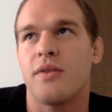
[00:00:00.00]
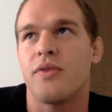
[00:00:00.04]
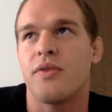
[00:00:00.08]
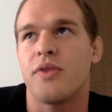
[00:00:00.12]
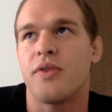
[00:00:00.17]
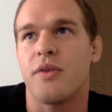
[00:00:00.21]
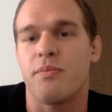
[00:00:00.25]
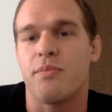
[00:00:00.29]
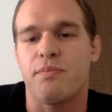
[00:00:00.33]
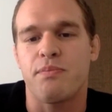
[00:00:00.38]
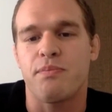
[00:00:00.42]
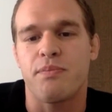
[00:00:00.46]

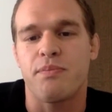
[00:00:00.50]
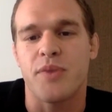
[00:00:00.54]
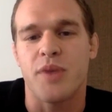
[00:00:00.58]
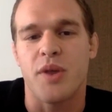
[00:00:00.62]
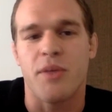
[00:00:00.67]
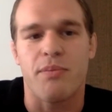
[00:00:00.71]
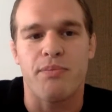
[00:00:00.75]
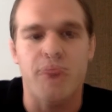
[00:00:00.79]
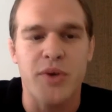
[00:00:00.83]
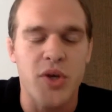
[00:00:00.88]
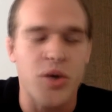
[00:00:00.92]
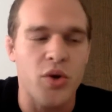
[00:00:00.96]
the
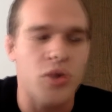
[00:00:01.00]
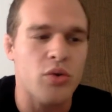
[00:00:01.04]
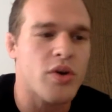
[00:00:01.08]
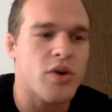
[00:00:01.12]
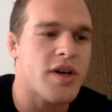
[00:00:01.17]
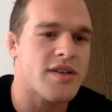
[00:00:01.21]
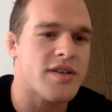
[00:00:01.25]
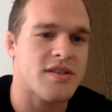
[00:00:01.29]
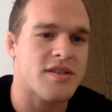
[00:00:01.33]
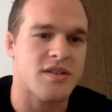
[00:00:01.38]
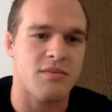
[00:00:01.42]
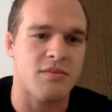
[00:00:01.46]

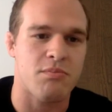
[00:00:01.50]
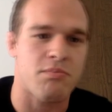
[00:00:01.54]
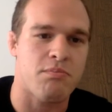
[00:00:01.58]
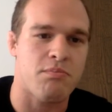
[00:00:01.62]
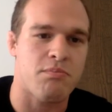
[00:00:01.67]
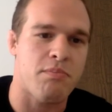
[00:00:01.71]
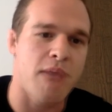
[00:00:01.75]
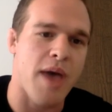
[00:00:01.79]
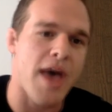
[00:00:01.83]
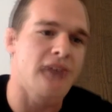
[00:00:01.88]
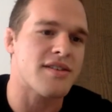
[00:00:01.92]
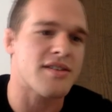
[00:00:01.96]
purest,
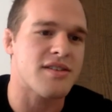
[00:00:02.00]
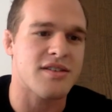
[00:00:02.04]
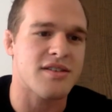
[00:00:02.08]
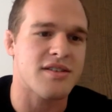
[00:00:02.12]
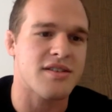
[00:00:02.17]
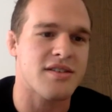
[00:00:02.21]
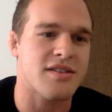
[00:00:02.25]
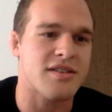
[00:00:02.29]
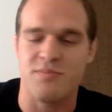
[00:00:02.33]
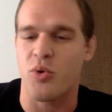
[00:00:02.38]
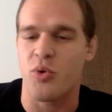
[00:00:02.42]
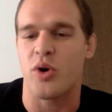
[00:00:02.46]

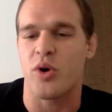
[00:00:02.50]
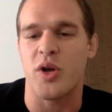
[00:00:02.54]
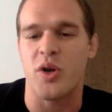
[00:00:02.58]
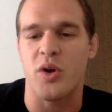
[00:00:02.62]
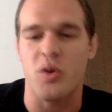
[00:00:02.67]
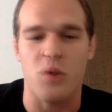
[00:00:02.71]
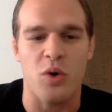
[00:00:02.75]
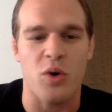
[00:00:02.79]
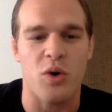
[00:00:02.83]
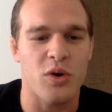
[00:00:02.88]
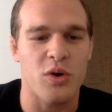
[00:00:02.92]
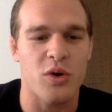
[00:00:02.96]
best
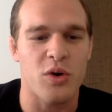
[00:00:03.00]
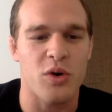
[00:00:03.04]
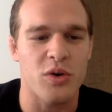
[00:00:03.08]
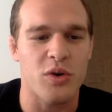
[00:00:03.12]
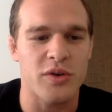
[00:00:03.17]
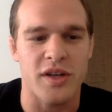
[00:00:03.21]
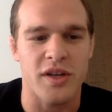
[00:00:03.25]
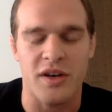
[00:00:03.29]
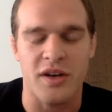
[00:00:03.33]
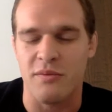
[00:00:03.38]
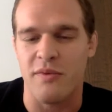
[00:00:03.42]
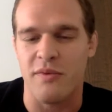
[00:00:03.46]
sporting world
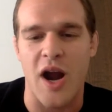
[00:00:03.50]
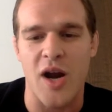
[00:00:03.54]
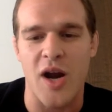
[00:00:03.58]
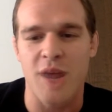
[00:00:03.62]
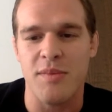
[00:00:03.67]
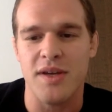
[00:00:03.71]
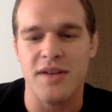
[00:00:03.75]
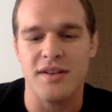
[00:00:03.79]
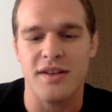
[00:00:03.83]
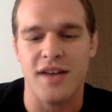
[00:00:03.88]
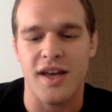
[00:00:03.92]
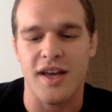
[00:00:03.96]
and
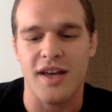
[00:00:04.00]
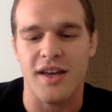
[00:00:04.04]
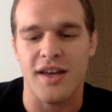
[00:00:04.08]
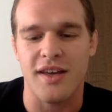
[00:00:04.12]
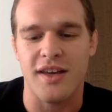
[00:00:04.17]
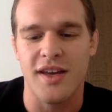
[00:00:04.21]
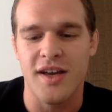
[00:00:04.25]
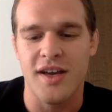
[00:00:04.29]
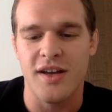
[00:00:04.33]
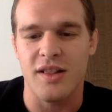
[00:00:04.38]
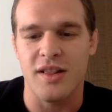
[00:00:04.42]
environment, like,